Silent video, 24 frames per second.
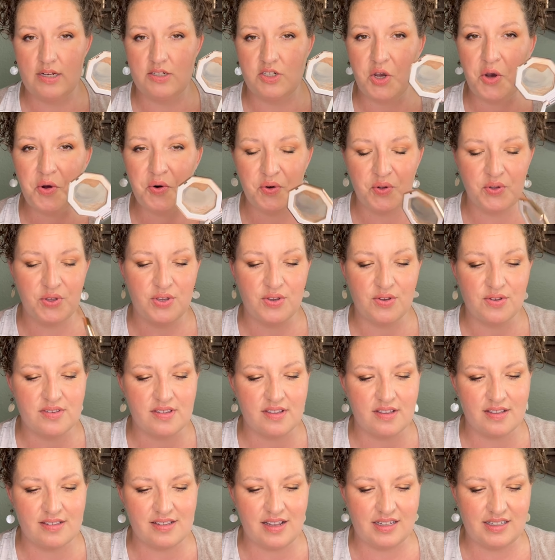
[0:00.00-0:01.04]
total
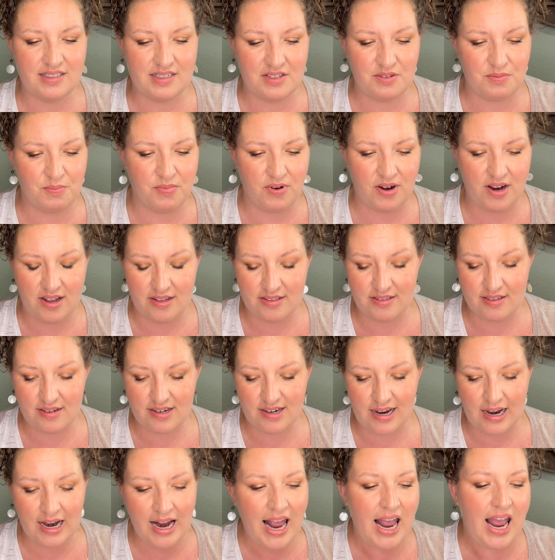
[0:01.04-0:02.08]
uses on this
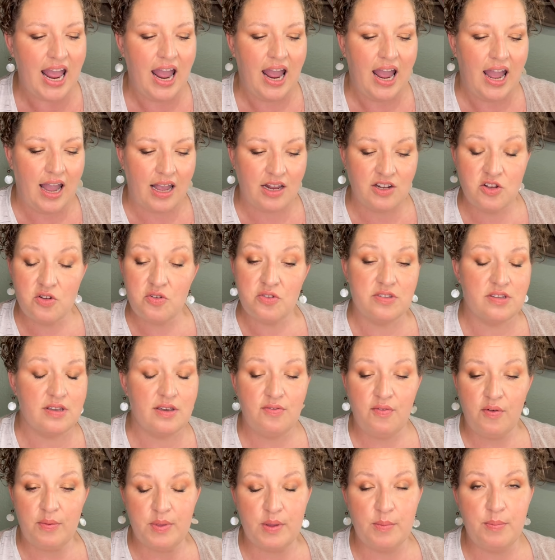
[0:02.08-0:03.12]
bronzer. And you'll see
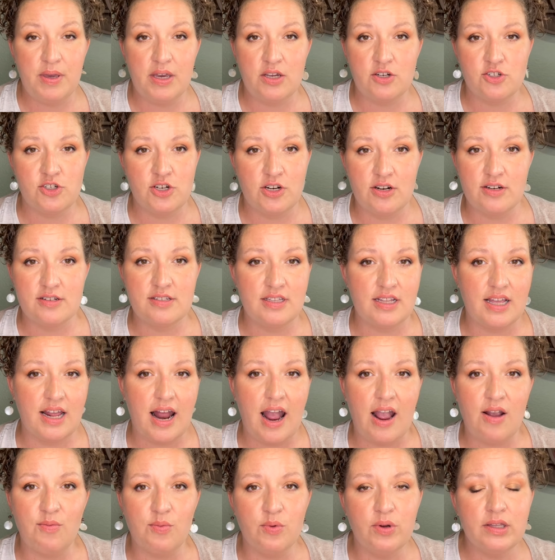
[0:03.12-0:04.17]
from the pictures that
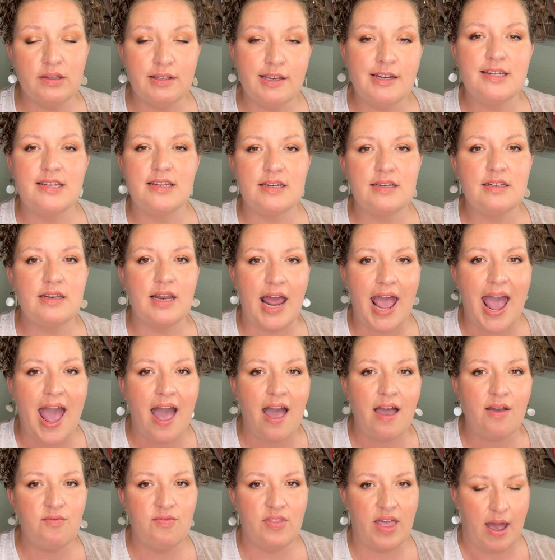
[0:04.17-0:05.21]
I really didn't
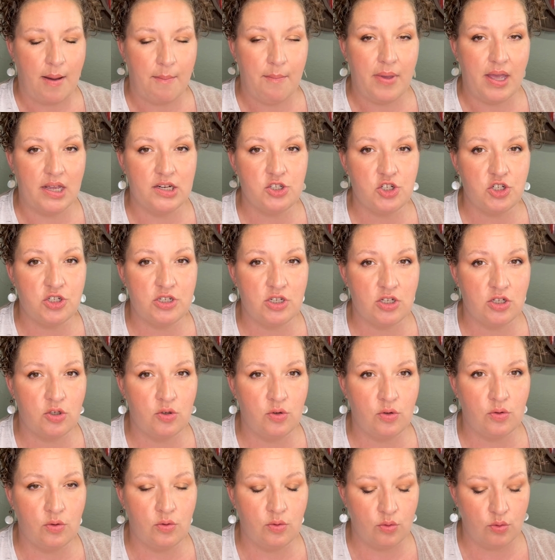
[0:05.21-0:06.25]
have that much
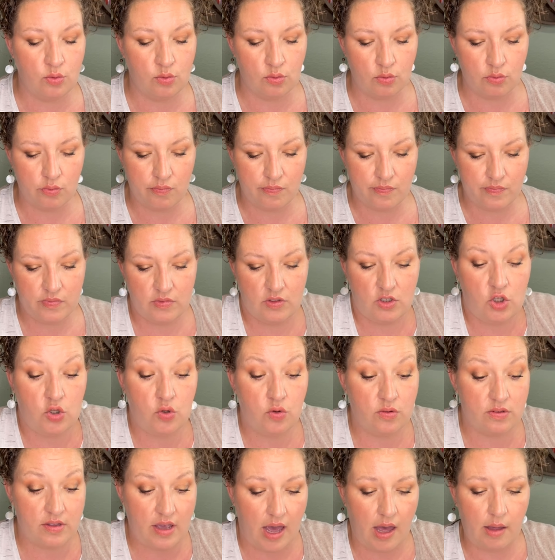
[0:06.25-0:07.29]
to
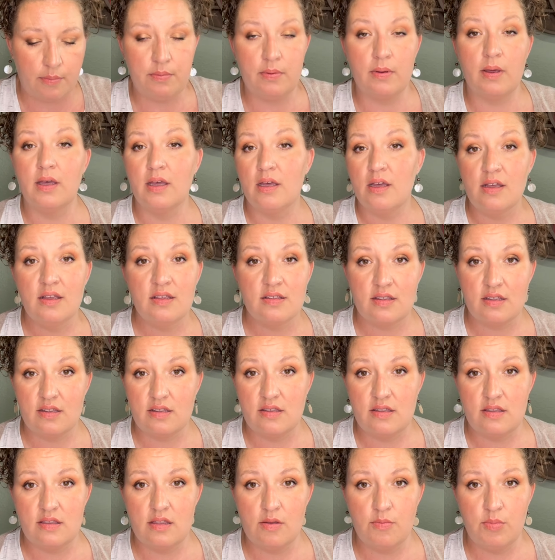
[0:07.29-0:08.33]
use up
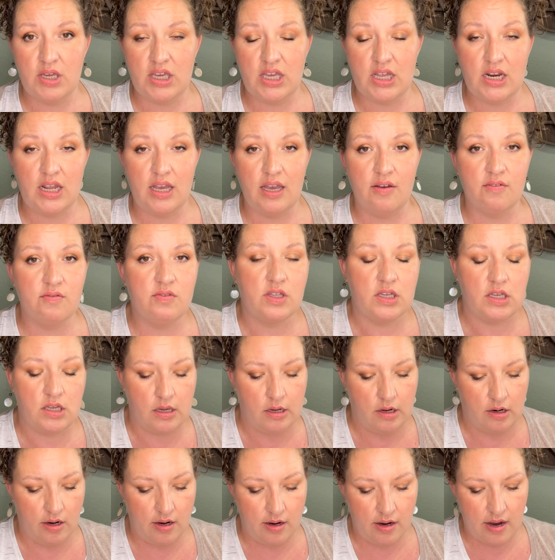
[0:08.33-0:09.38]
since the beginning of the
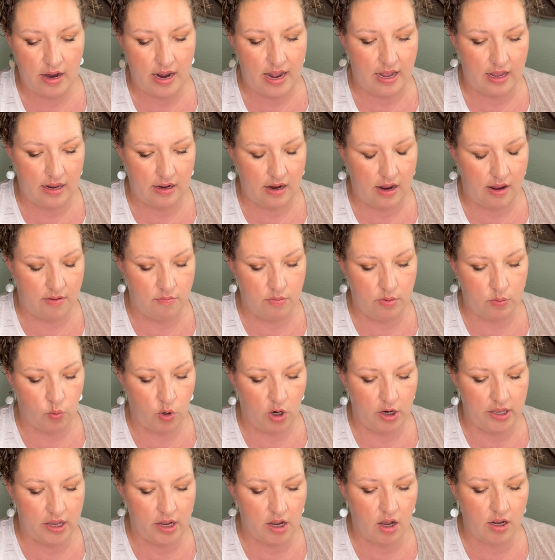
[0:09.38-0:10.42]
year and I've been
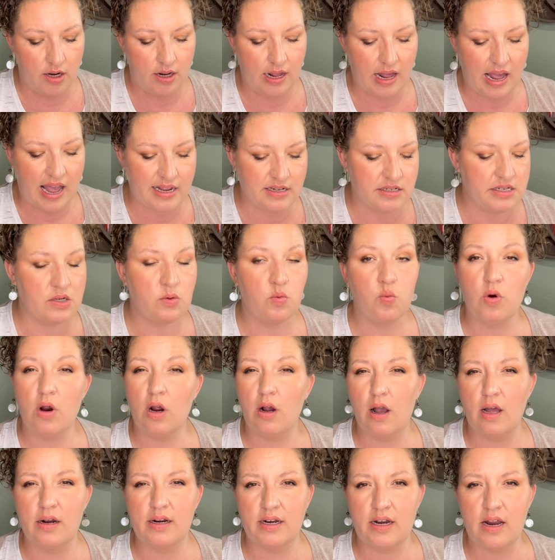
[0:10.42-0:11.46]
working on it. I did
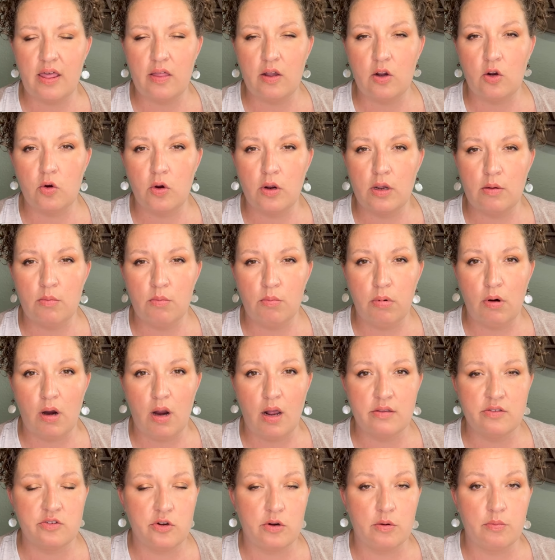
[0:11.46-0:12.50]
work on another cream
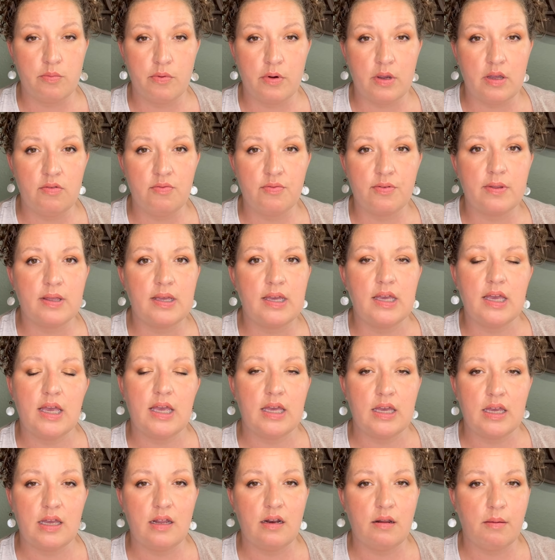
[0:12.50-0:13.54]
bronzer briefly
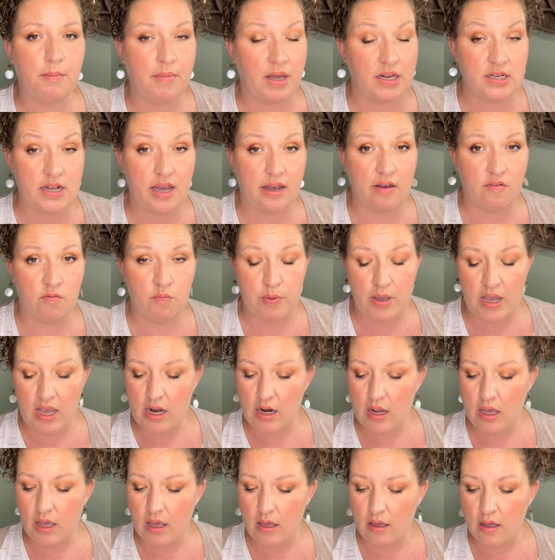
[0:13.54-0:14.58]
in my deck of
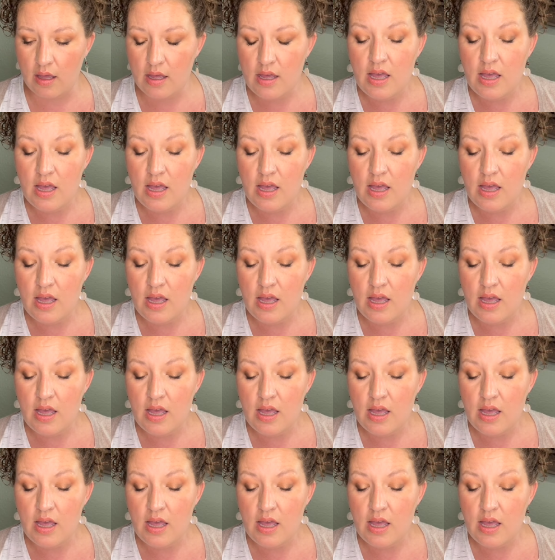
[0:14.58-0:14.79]
panning